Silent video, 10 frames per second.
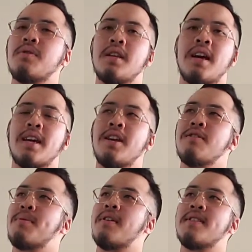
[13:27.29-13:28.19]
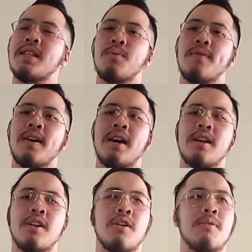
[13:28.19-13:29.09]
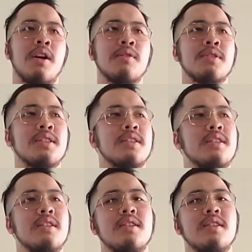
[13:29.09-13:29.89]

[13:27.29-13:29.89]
the Aikido parties that we've had at our house,